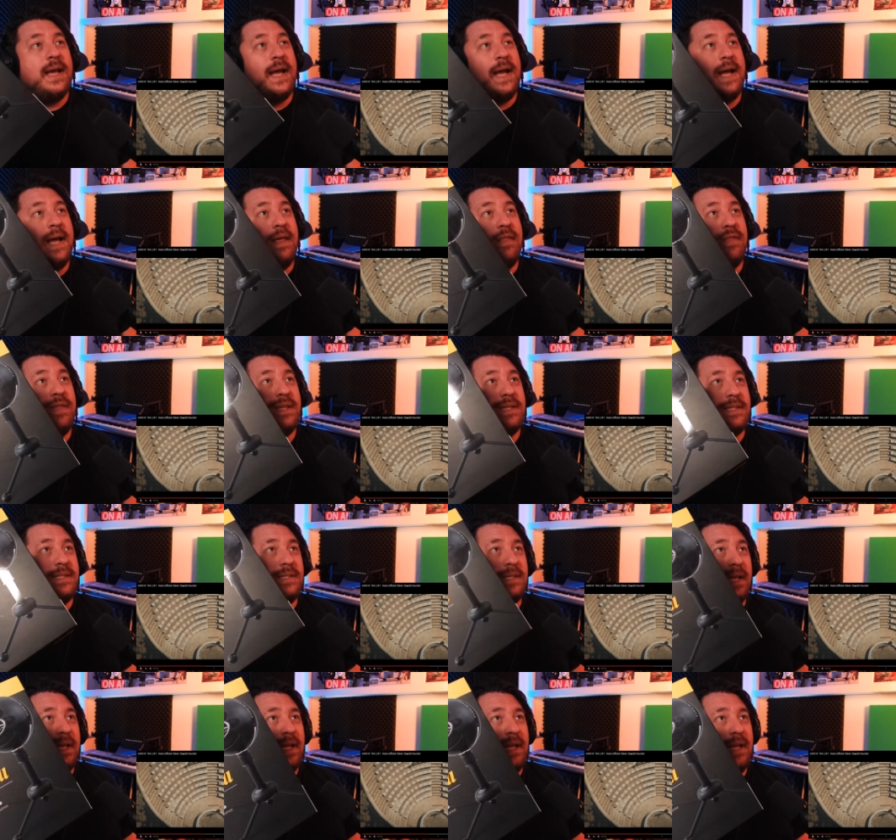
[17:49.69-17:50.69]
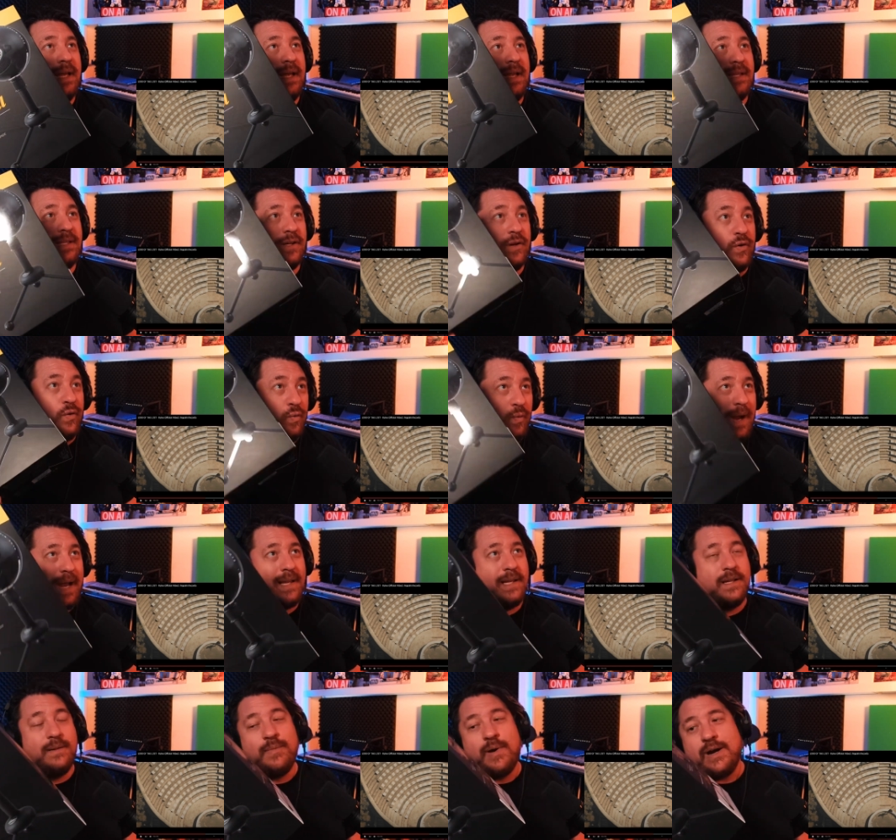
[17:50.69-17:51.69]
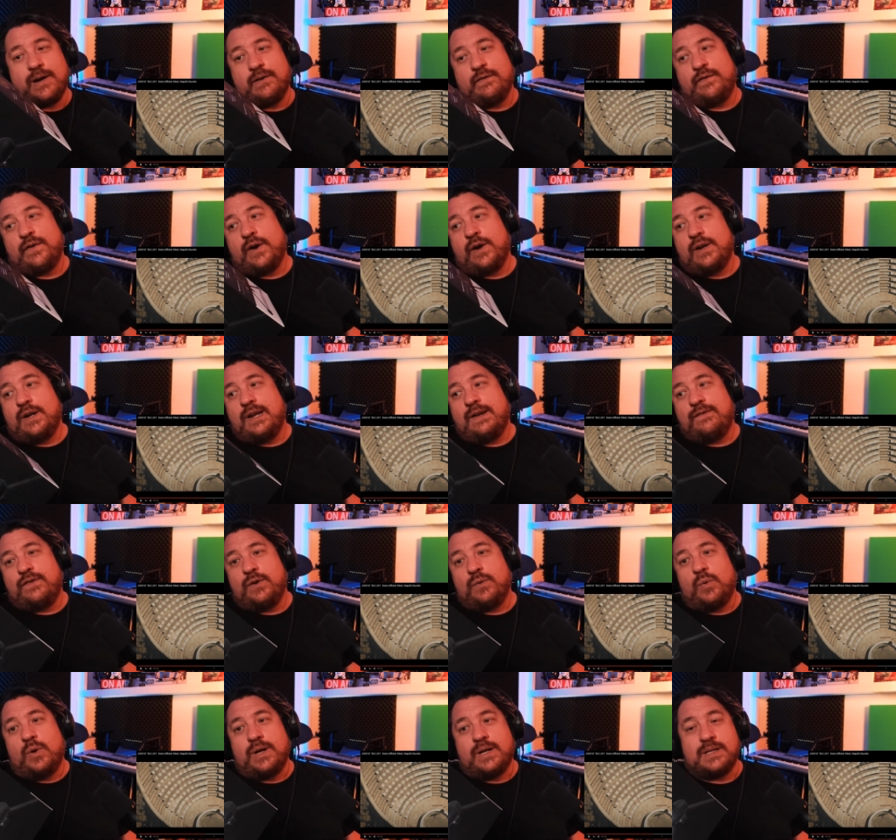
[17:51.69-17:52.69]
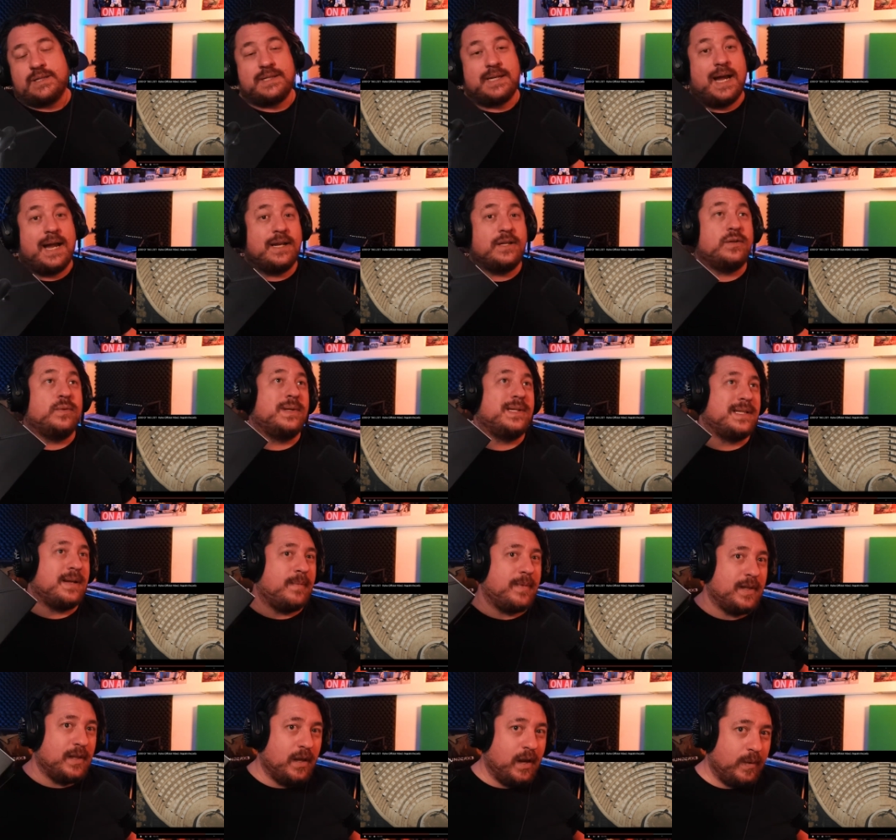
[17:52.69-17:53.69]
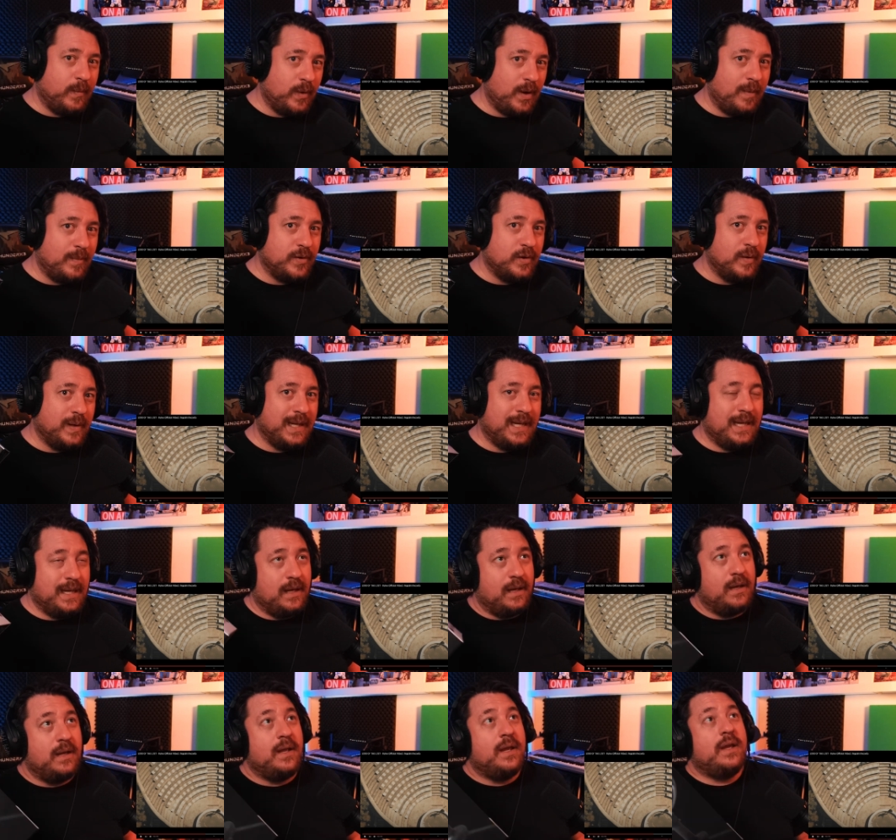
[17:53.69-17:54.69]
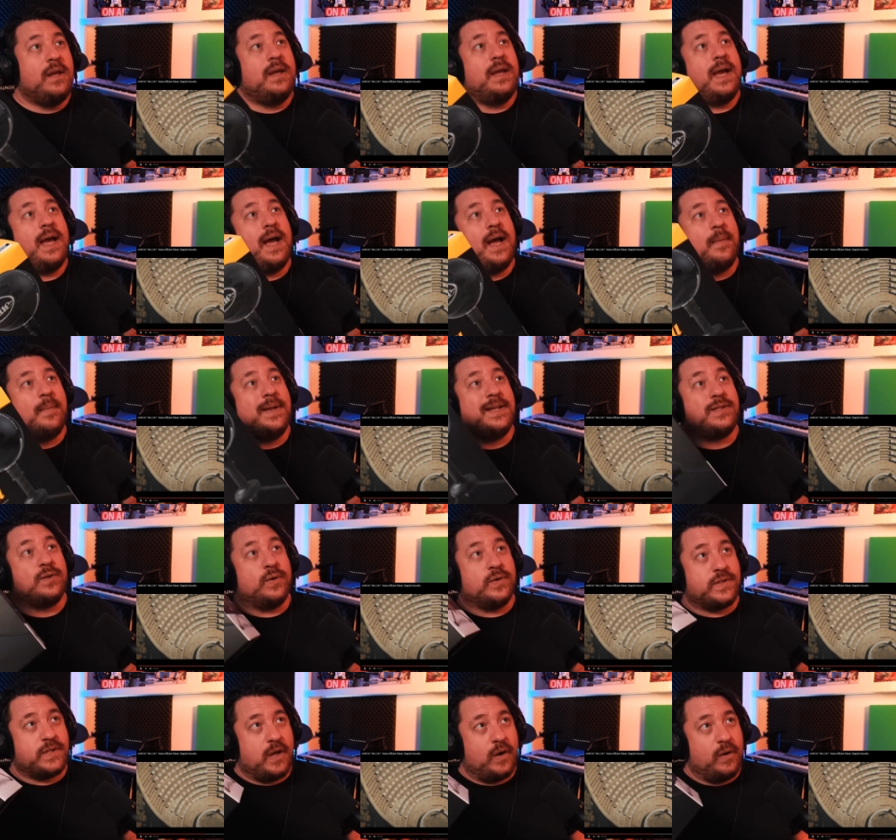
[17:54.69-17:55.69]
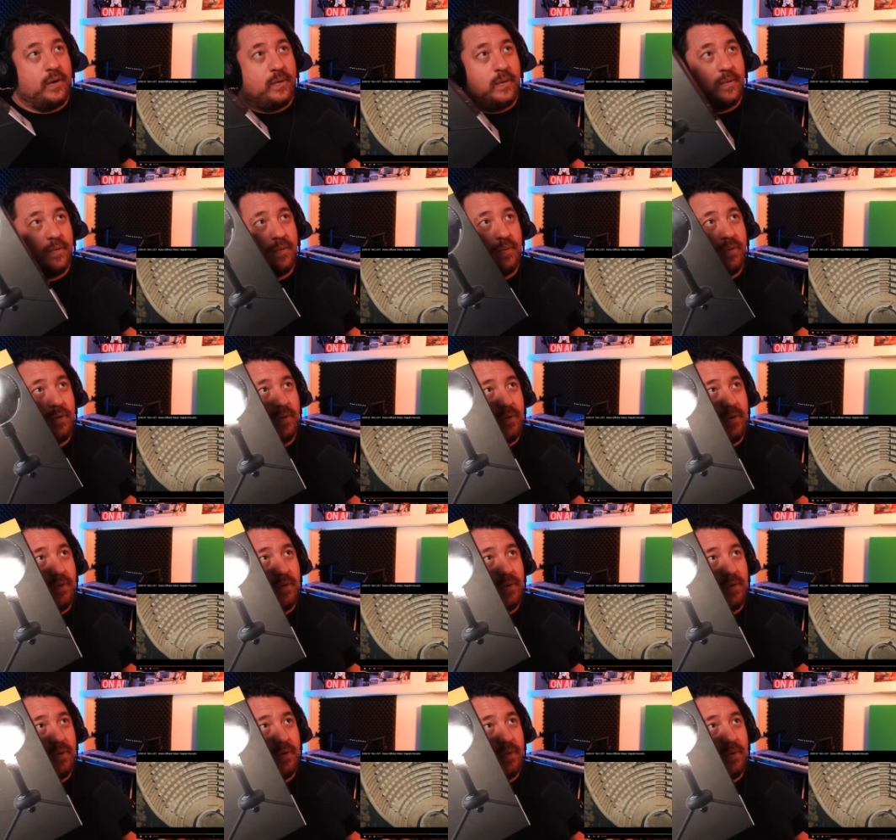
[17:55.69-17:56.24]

Uh, this uh, is a great little microphone if you want to start doing something like what I'm doing here. Um, it's also